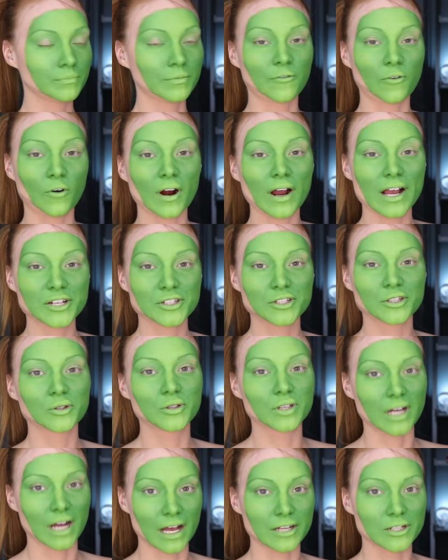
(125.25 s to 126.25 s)
Before I actually do
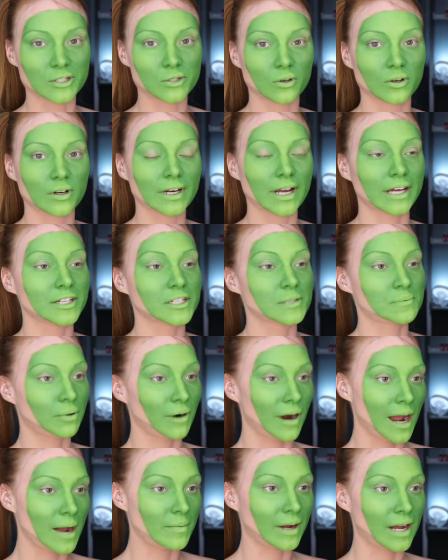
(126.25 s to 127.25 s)
the contouring, I just
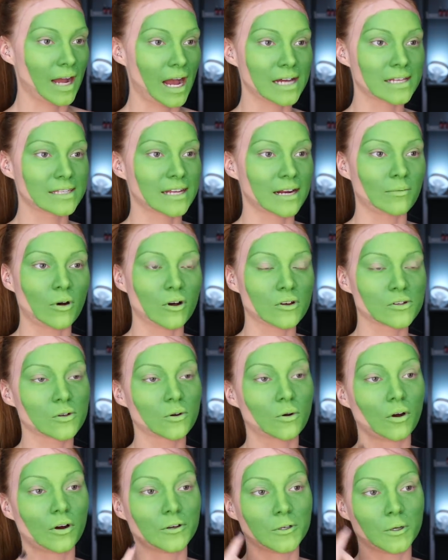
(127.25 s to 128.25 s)
prime my eyes and I'm also
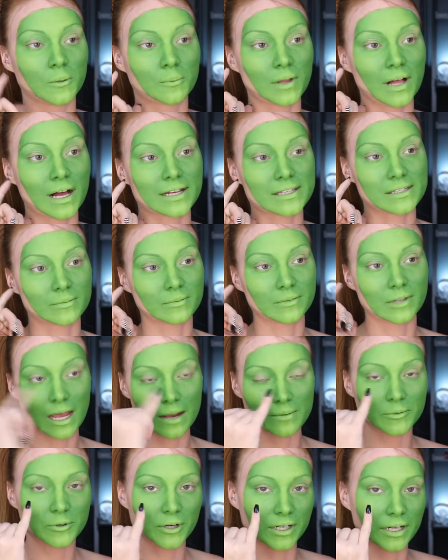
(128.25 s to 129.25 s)
going to apply some
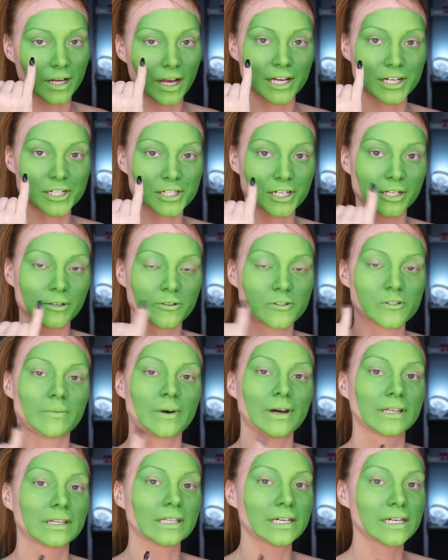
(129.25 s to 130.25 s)
lime green eyeshadow to
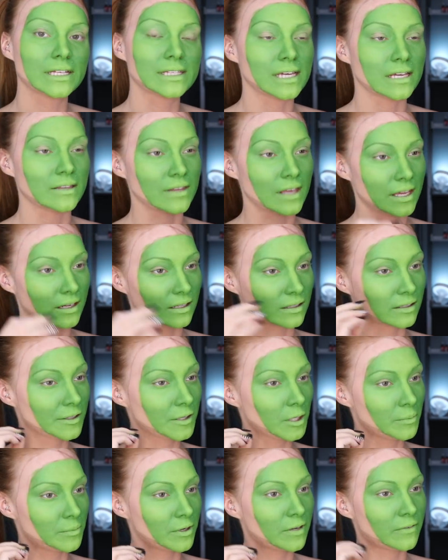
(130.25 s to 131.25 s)
my lids and then a
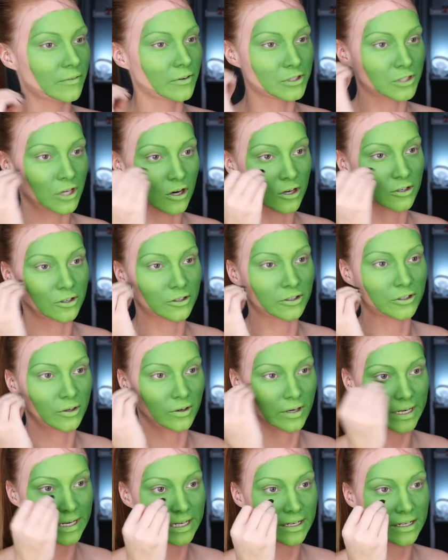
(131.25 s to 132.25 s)
little bit of a darker
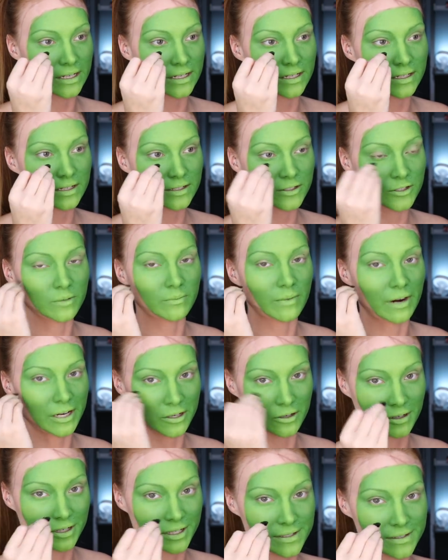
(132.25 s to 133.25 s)
green to my
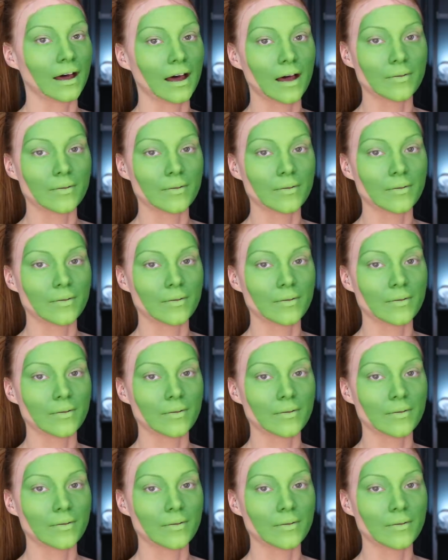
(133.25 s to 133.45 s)
crease.